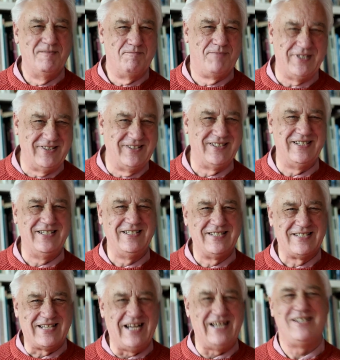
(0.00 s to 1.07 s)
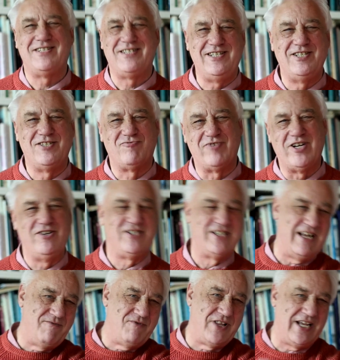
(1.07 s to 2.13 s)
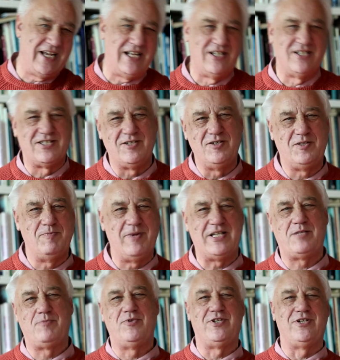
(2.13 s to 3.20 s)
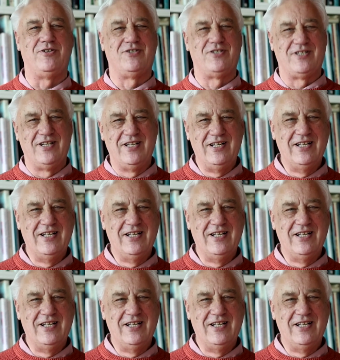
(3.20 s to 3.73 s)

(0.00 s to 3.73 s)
buildings, houses, roads, and everything else that's mass-produced.